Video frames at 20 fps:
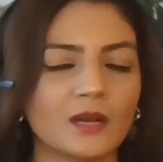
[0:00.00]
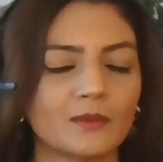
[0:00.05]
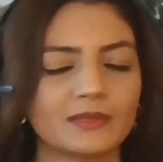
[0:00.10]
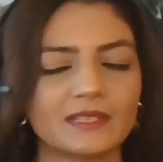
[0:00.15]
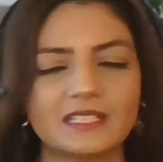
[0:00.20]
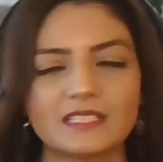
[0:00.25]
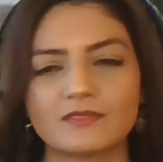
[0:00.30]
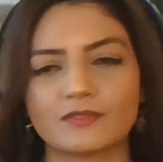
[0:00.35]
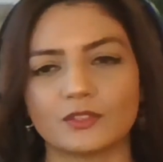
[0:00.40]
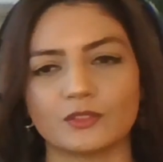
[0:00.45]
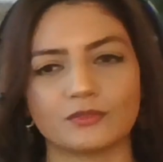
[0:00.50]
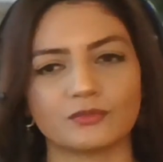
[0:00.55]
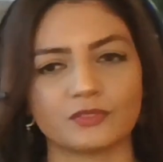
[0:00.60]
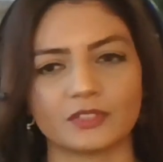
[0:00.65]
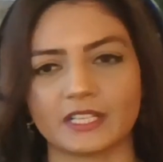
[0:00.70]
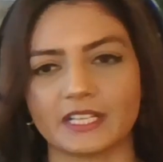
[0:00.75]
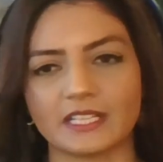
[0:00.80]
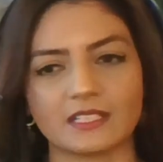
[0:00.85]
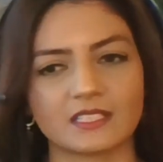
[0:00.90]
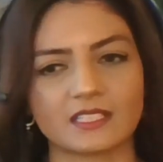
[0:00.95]
please feel
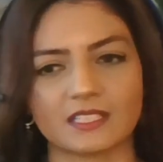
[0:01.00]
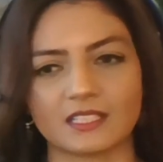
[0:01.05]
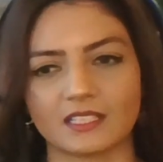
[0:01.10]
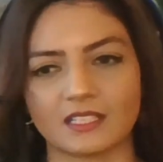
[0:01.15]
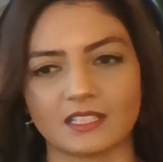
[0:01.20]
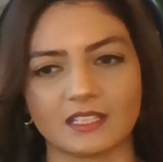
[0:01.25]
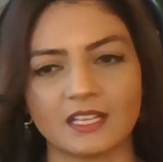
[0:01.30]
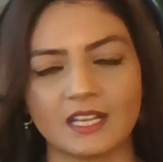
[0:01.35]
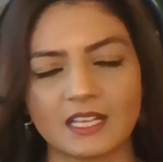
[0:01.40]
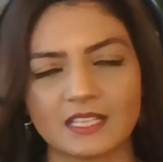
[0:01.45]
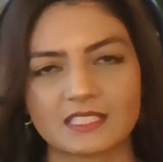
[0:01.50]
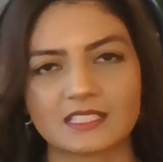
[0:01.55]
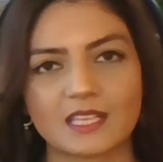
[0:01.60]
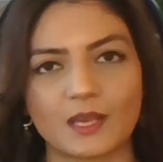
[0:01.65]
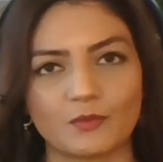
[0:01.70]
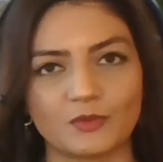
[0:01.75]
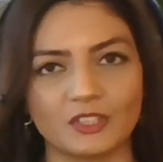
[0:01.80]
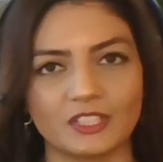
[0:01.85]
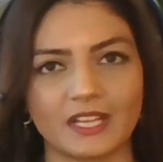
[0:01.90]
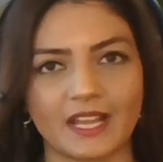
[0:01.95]
free to
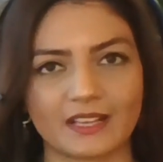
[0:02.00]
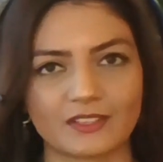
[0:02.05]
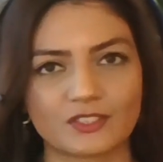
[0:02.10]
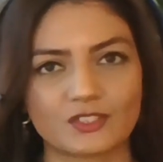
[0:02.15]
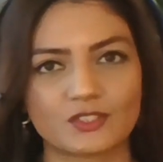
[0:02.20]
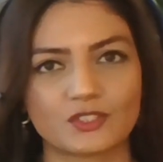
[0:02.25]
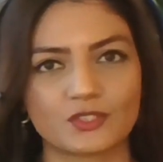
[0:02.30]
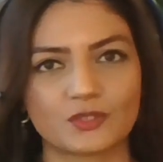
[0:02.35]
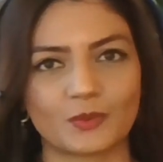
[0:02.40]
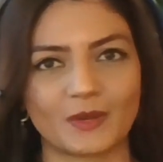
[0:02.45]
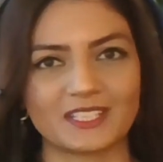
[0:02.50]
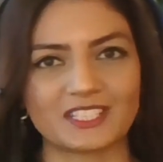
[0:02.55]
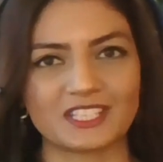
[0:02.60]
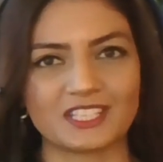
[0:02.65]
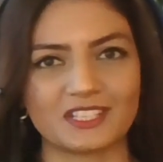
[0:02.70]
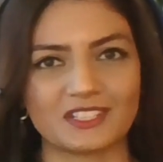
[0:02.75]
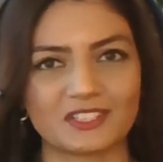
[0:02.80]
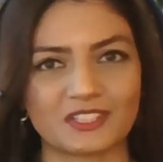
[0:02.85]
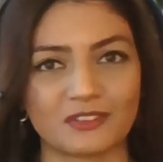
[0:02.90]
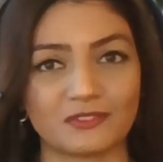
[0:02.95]
skip the next
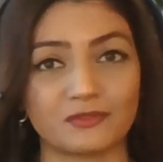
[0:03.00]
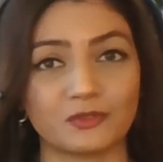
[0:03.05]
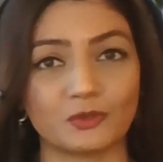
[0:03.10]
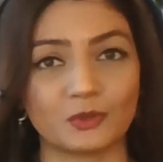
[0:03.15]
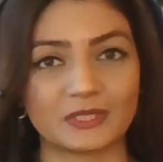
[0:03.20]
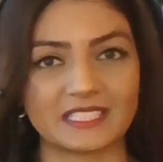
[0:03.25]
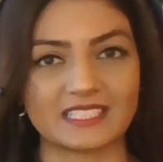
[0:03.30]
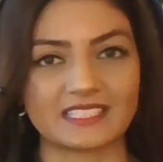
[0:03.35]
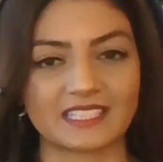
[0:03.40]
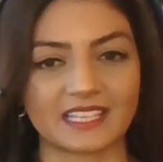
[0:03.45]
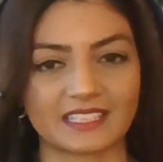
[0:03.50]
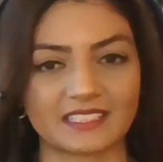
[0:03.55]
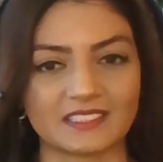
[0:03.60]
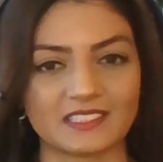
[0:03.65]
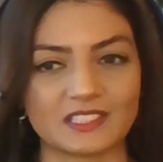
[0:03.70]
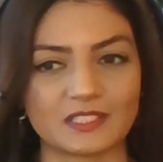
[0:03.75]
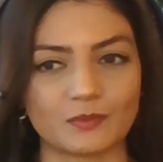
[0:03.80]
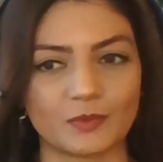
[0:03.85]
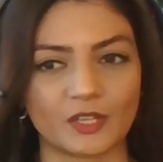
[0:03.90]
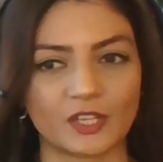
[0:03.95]
20 to 40
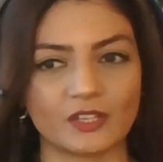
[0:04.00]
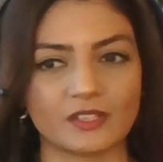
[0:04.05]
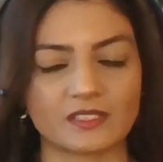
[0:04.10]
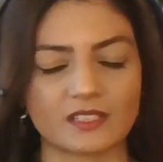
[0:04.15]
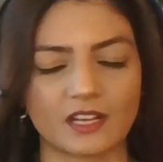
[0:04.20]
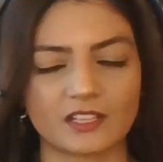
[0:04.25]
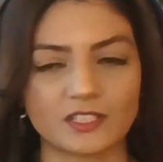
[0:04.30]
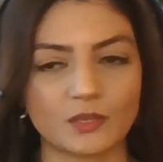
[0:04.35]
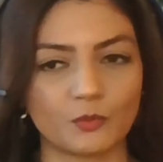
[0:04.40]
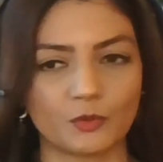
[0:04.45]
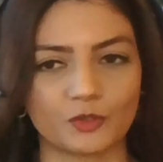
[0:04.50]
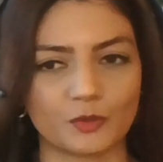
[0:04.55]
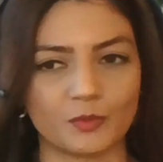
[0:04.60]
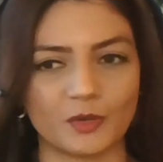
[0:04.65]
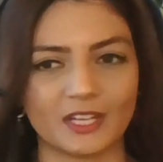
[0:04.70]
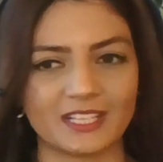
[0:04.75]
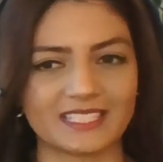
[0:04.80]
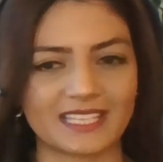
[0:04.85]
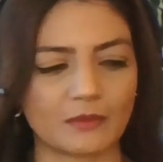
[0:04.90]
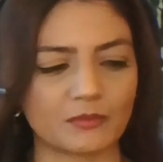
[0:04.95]
seconds because I don't want
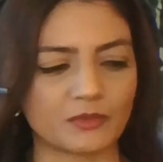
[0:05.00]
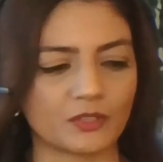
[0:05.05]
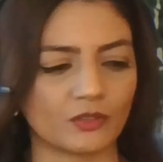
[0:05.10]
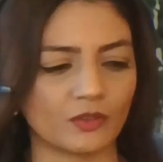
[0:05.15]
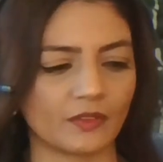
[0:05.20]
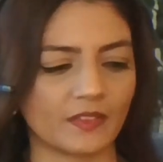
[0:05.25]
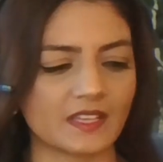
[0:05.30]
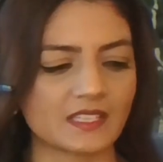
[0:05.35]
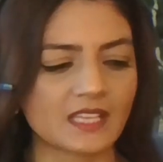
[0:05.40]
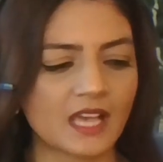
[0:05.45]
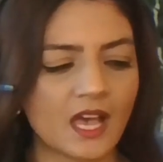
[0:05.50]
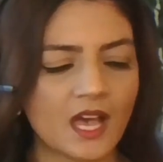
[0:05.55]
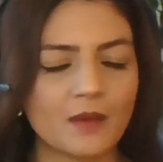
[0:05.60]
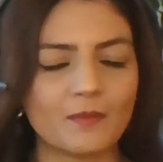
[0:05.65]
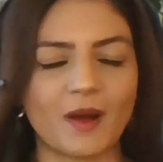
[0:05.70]
to put a dampener on this,